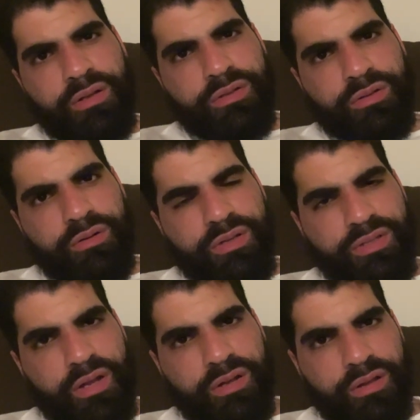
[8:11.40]
to
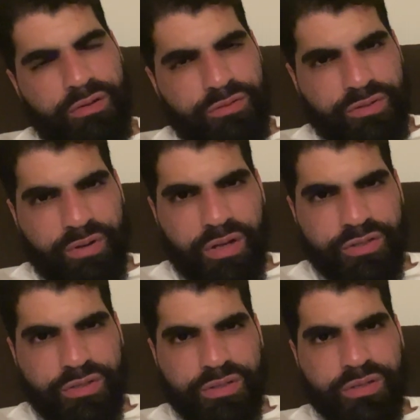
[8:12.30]
ascend in levels of
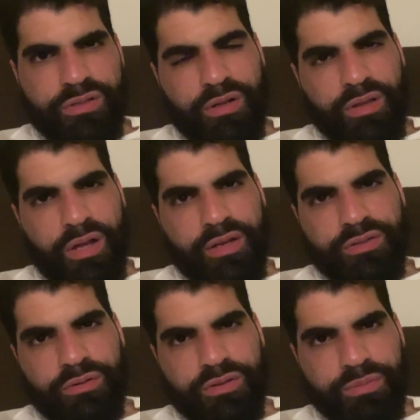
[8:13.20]
consciousness to unlock
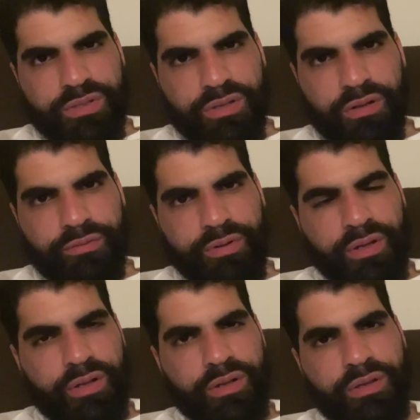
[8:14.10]
his ultimate self
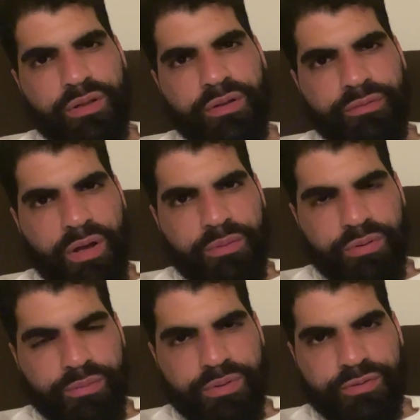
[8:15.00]
and the divine
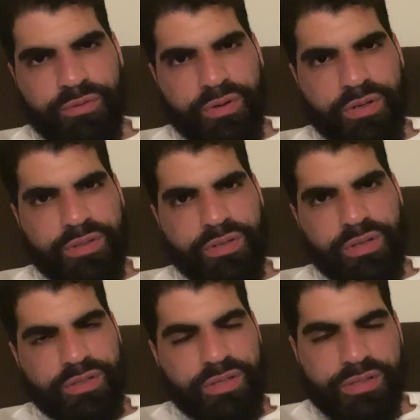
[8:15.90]
purpose for his
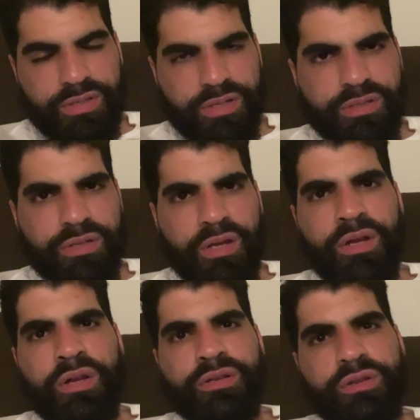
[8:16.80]
existence,
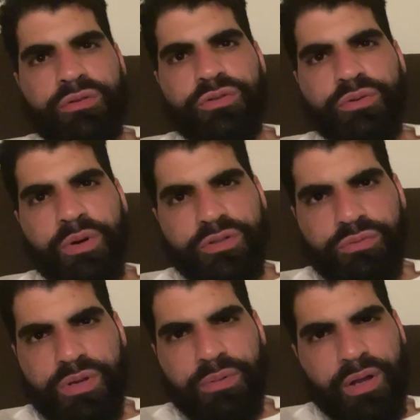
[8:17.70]
so too must
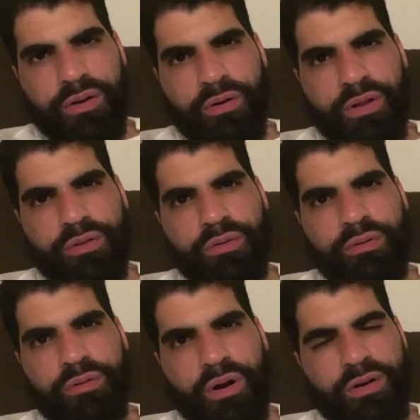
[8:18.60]
we by going
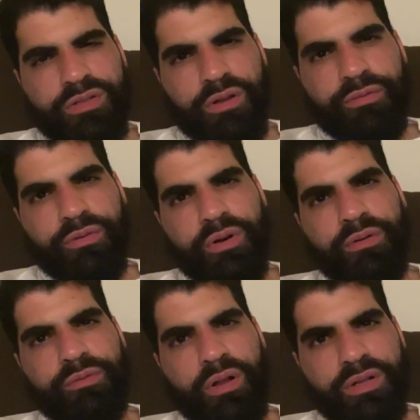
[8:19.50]
through our suffering
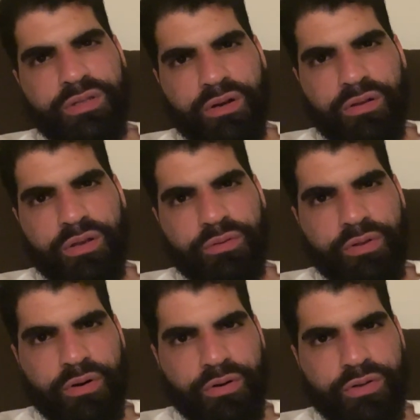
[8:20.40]
voluntarily with
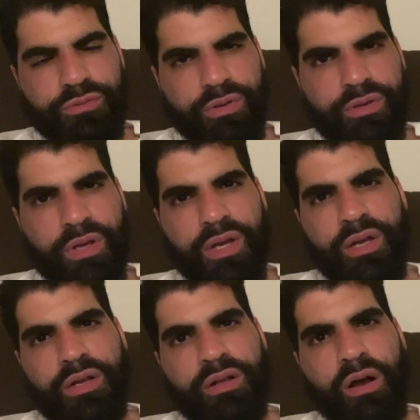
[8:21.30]
courage, with
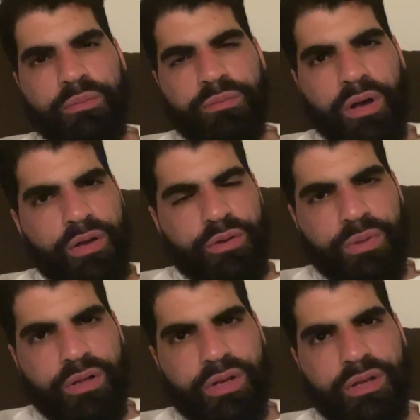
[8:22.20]

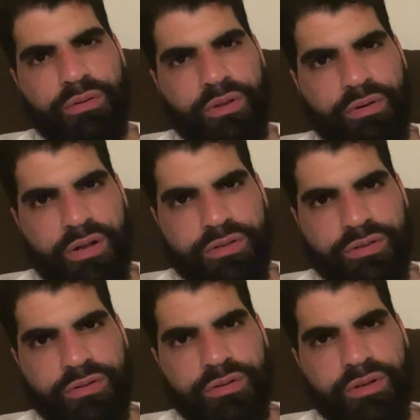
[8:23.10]
humility, with
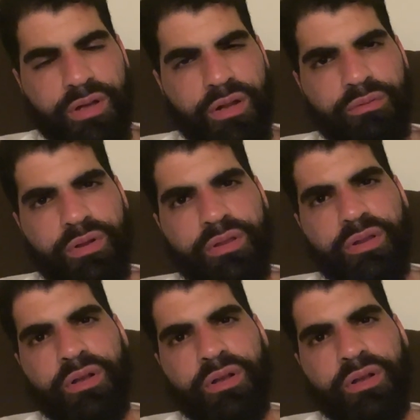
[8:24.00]
gratitude, and with